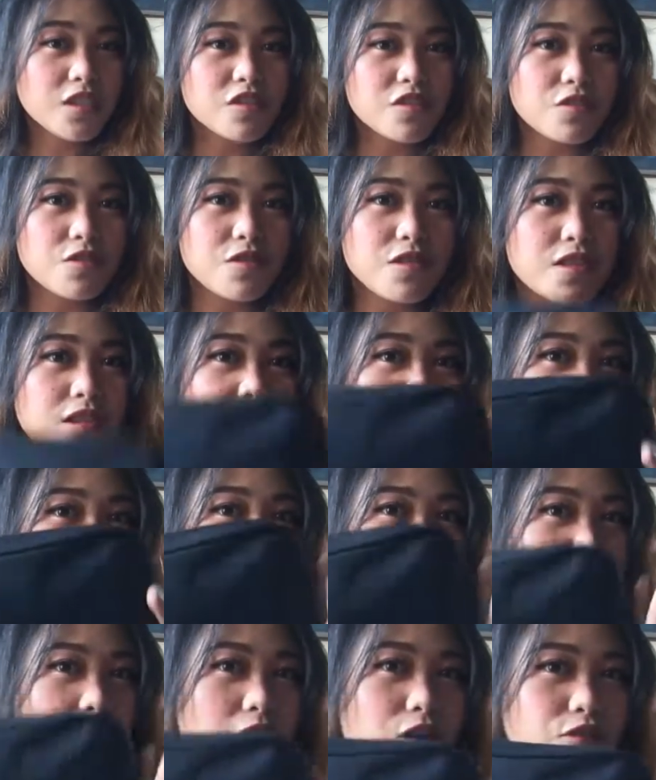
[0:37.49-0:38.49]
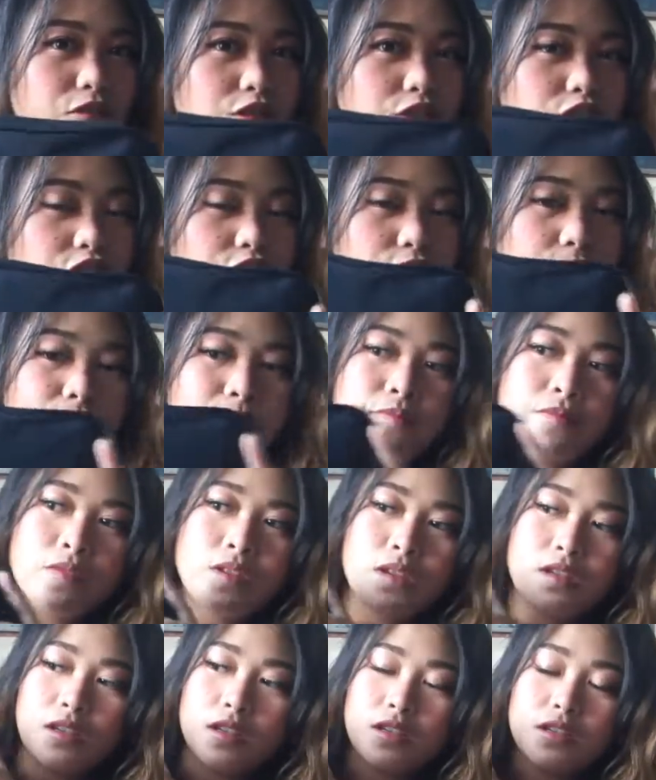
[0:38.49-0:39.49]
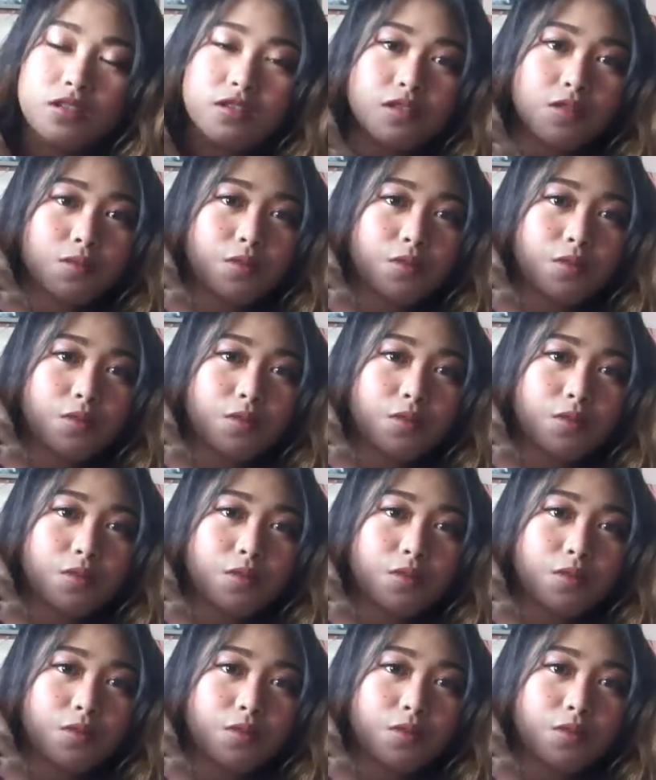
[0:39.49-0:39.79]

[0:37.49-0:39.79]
So this pouch is